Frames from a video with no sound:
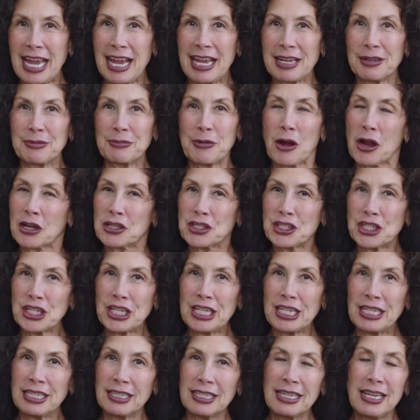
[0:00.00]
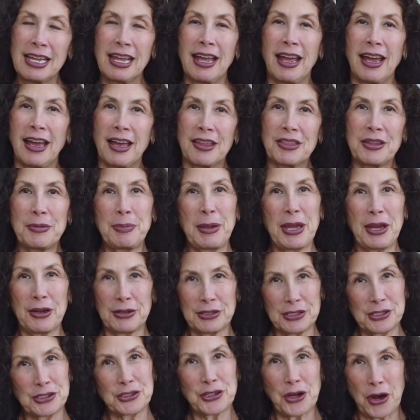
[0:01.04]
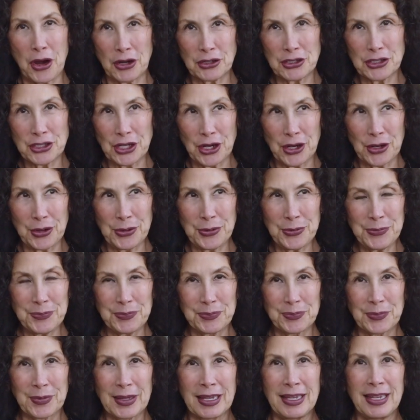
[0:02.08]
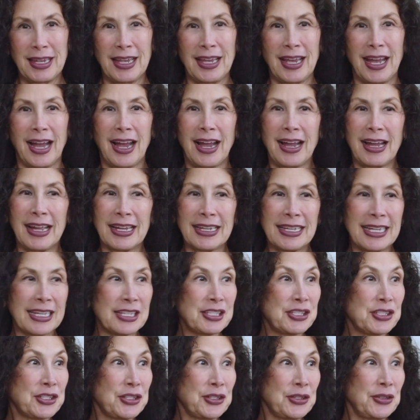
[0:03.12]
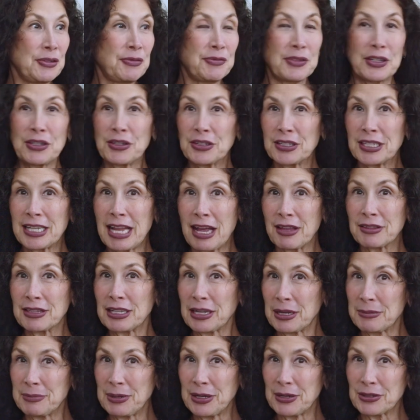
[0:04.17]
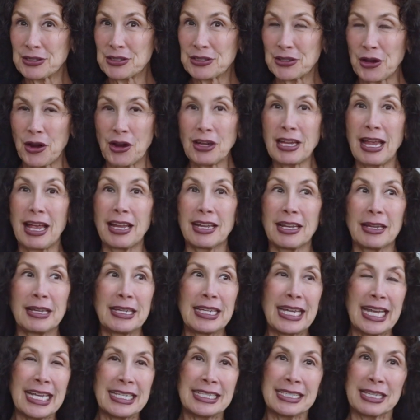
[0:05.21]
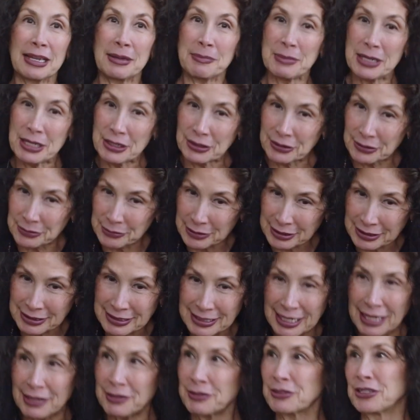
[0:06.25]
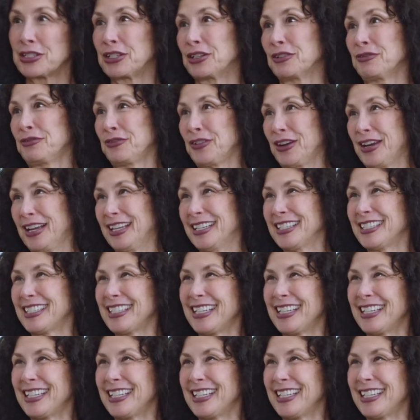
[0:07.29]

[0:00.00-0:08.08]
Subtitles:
and watching the Paris Chong Show. I guess you figured it out that I'm Paris Chong, and I guess I'm here with another dear friend.